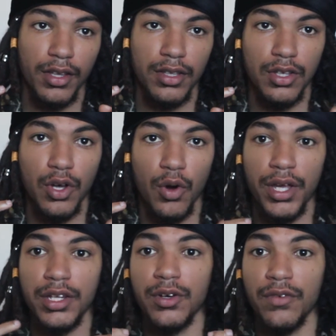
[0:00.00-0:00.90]

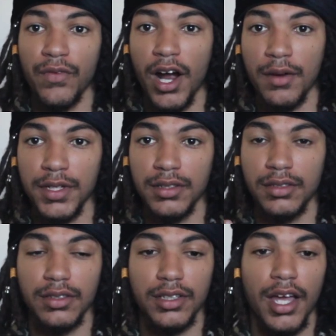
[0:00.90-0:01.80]
in your
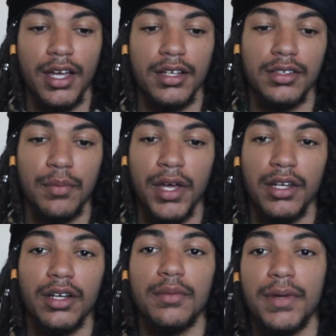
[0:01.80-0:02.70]
environment, okay?
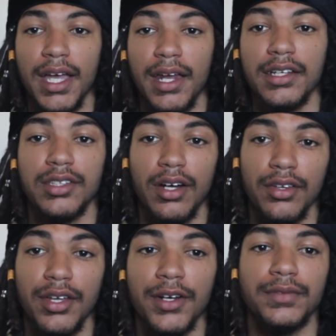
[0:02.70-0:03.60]
Depending on the mechanics that are
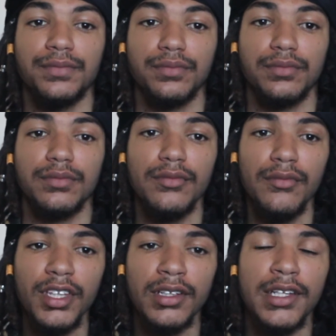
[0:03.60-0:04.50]
there.
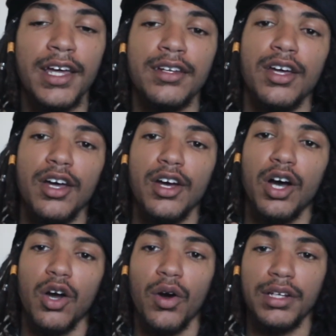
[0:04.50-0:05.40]
Then
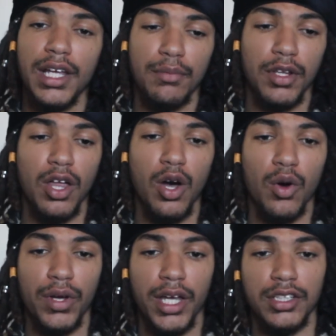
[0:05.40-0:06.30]
going down
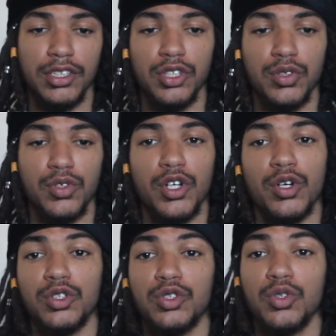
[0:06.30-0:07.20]
below into
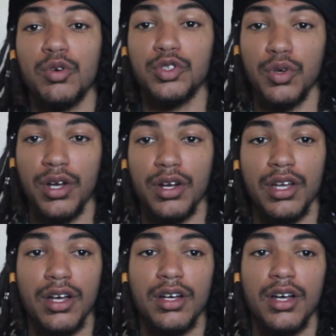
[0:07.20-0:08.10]
your torso
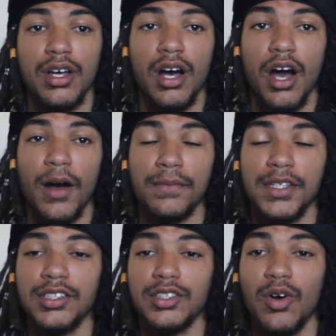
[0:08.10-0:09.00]
area,
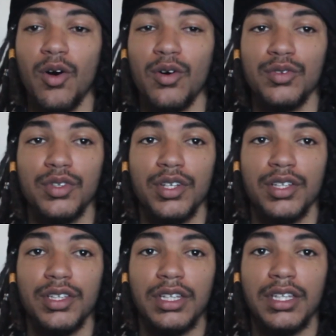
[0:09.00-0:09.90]
this is called
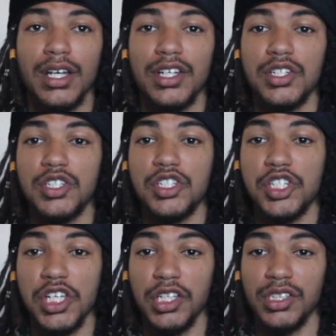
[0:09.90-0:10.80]
the
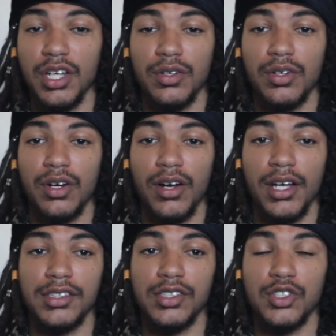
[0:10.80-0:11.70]
G center, all right?
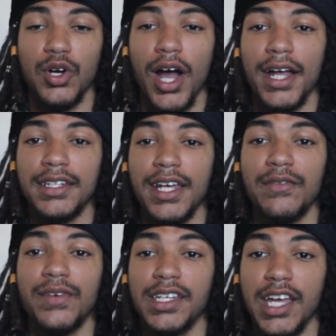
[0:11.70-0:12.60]
This is your
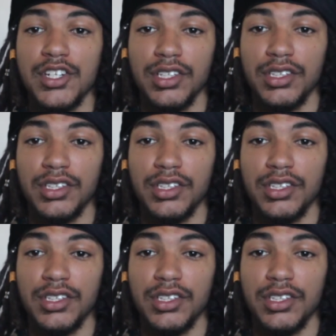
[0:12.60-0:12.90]
identification